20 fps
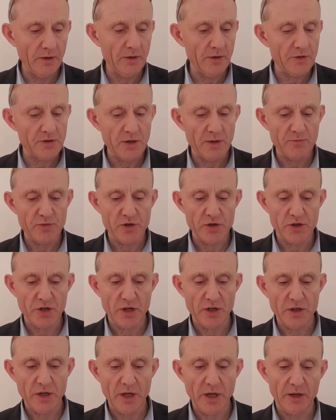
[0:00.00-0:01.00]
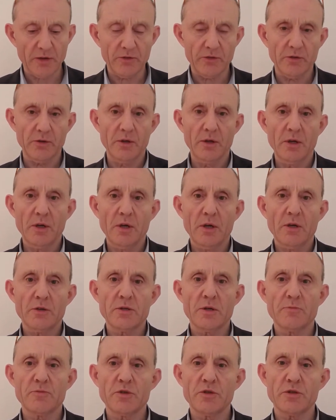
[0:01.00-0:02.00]
Simpson's index.
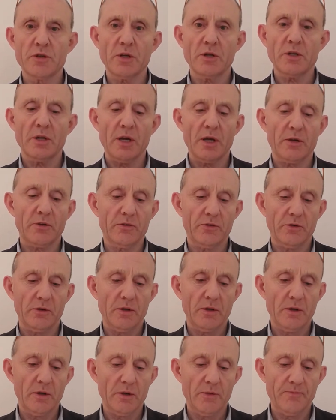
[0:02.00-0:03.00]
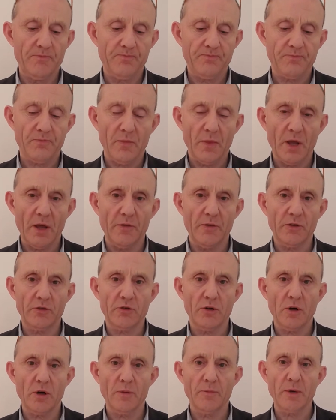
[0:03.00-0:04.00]
Simpson's index in this
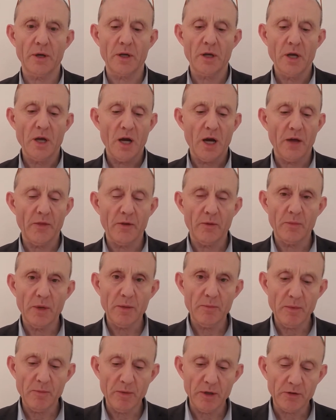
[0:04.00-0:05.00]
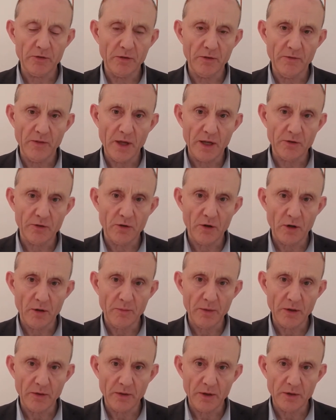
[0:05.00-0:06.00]
topic, and there may be bits of that
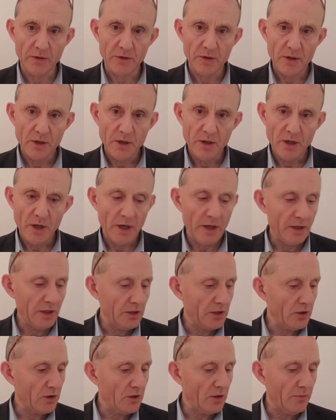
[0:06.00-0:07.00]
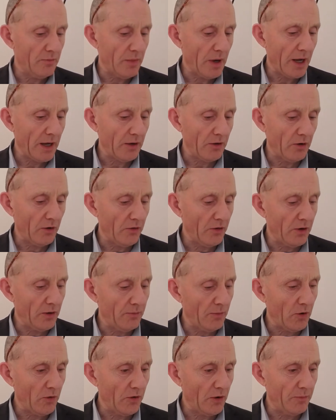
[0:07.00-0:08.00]
topic that I need to come back on,
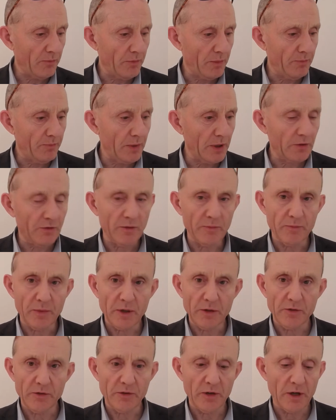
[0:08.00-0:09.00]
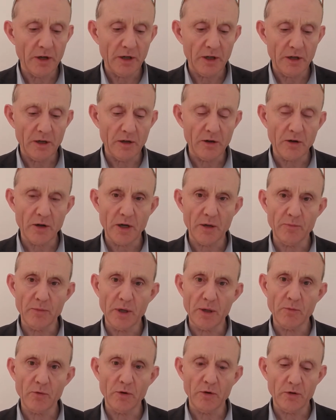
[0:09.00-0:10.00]
other bits and pieces that I need to look at, but
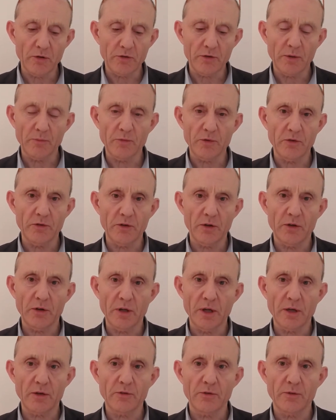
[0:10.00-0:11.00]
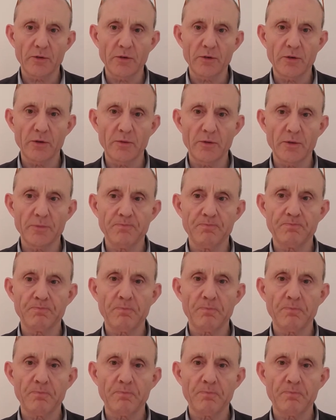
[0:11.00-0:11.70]
I'm going to do Simpson's index first of all.